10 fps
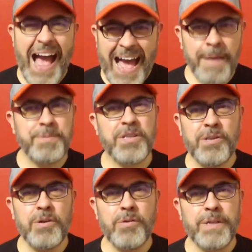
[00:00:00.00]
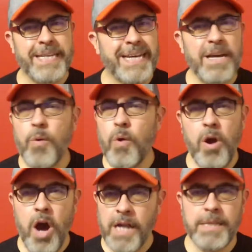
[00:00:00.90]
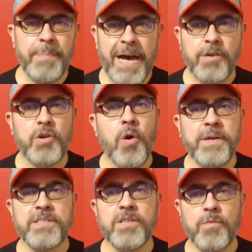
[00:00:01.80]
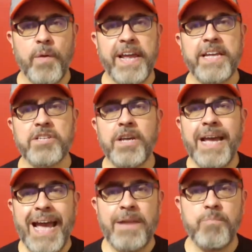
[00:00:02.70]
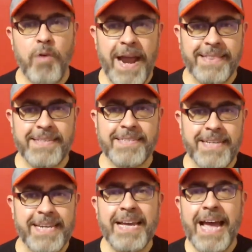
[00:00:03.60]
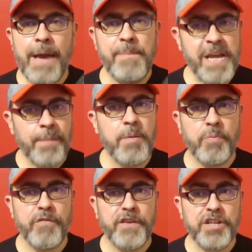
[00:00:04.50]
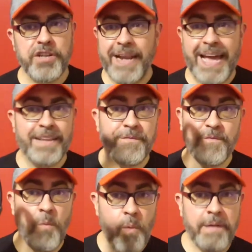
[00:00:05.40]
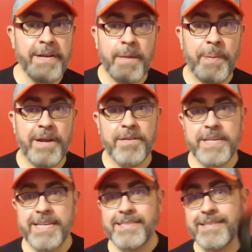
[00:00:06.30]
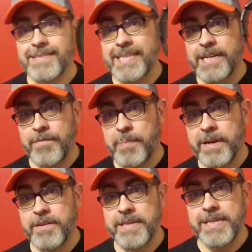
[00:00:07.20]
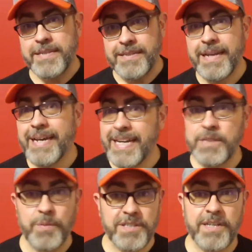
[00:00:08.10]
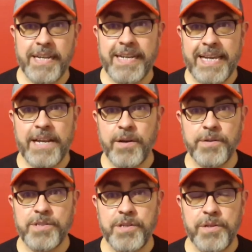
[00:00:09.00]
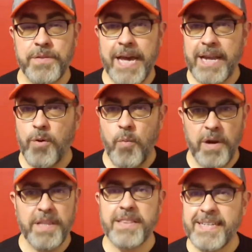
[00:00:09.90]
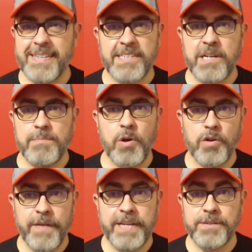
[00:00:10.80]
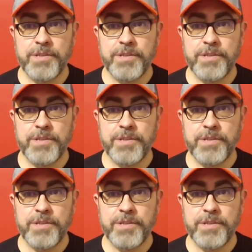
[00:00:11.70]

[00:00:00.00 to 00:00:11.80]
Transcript: absolutely. We're all about going to the range and practicing and becoming proficient. And if wearing a pair of these instead of a pair of these is what's going to get her to do that, or one of the things that's going to motivate her